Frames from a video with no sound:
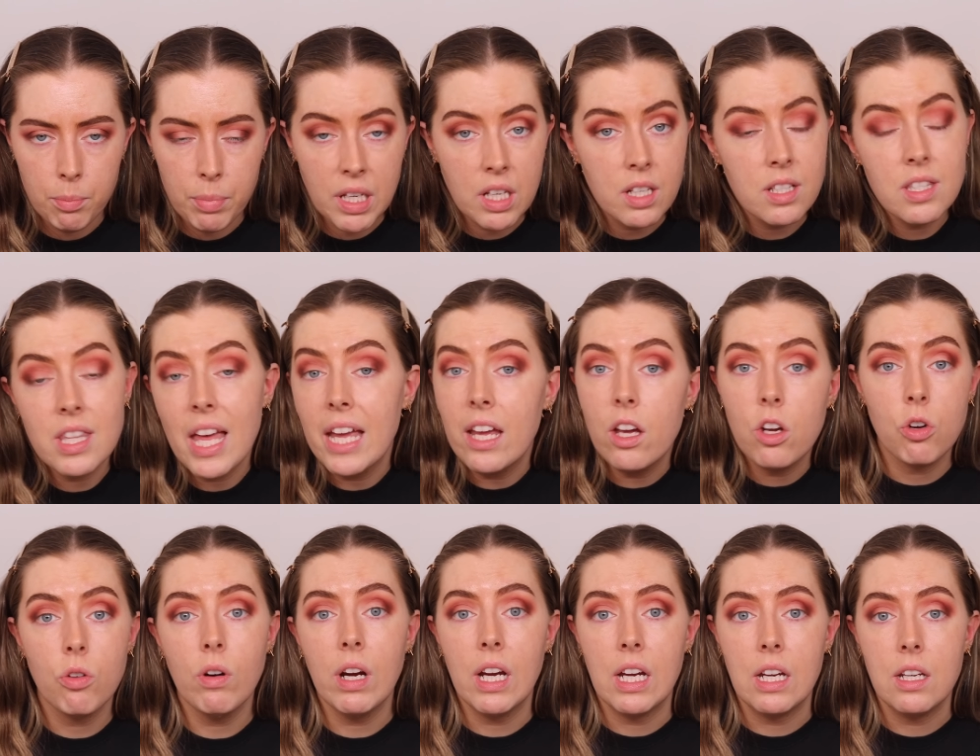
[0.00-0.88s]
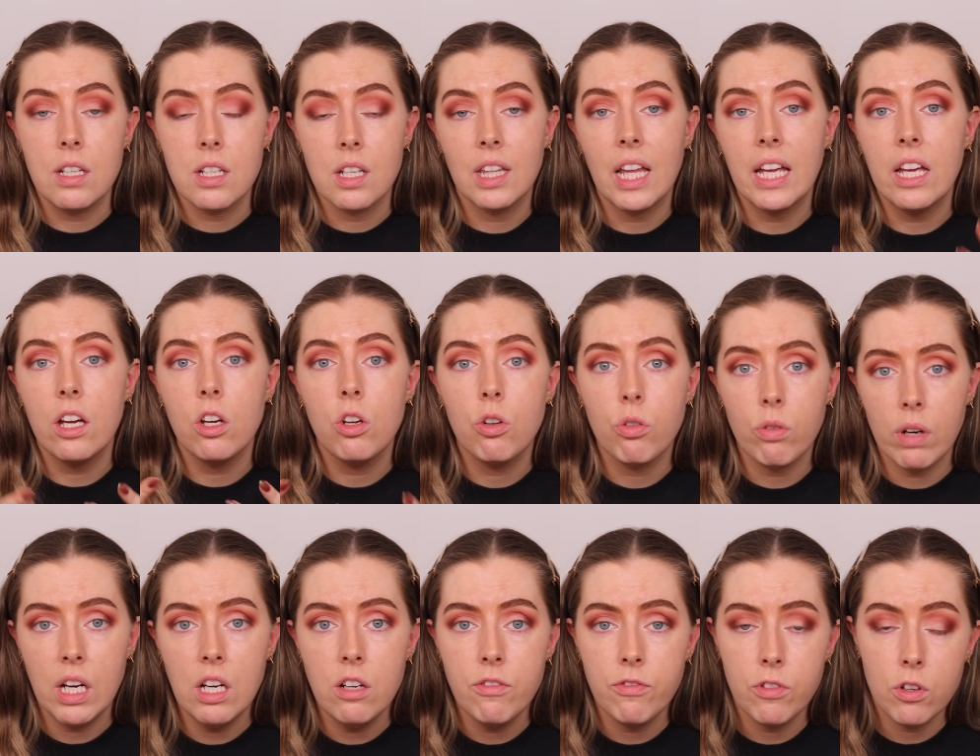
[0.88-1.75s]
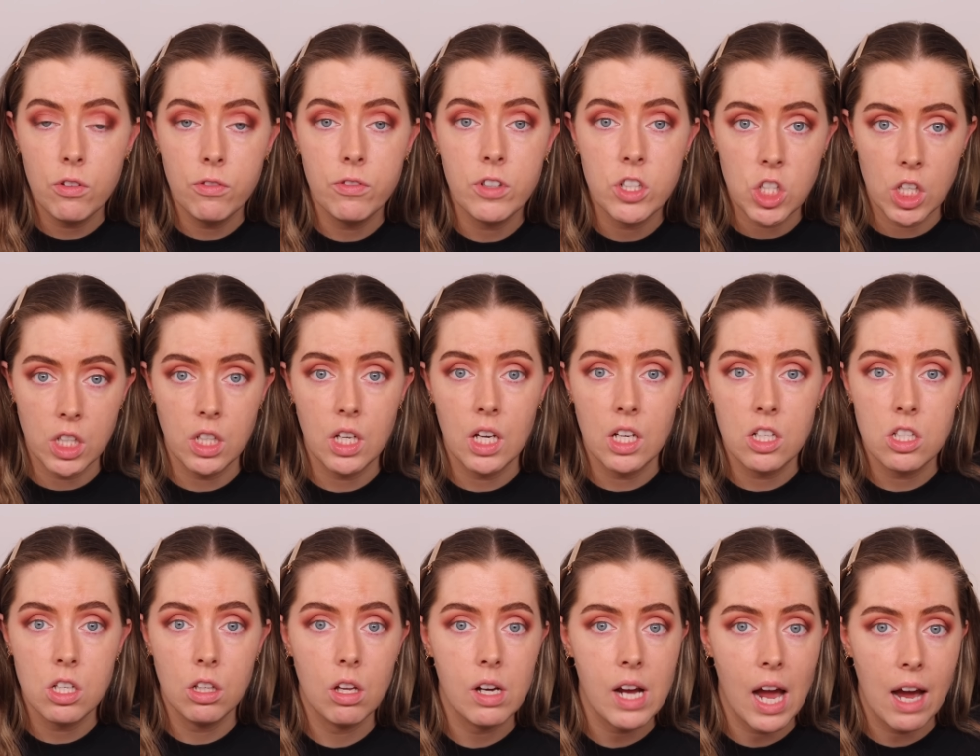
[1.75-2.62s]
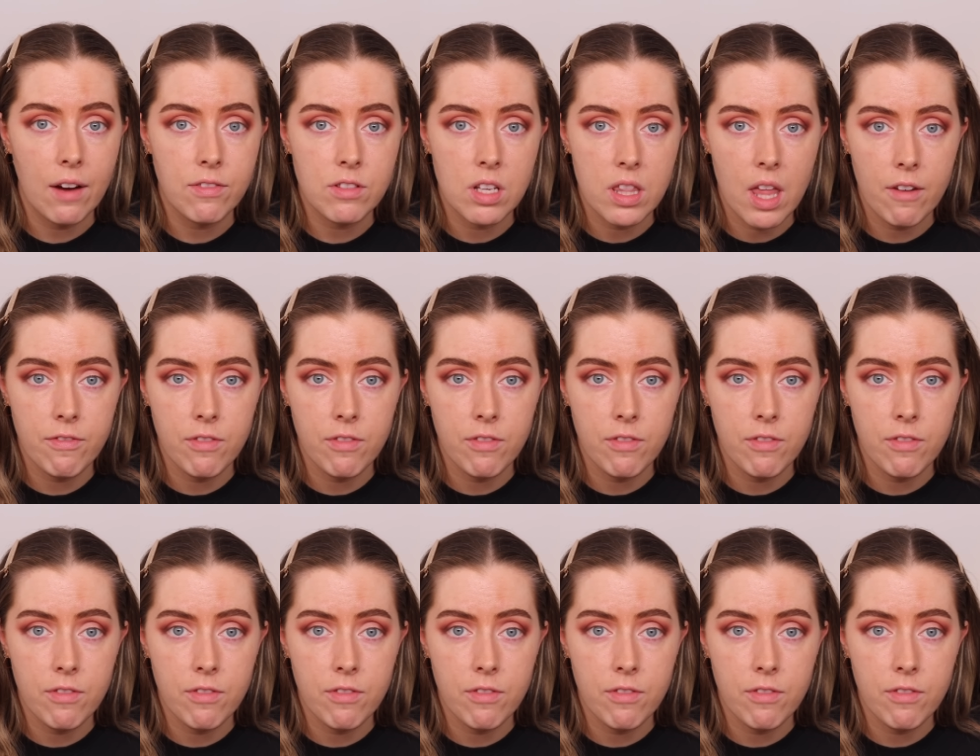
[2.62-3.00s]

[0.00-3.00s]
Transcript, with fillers: because they agreed. They agreed for Virginia to look after their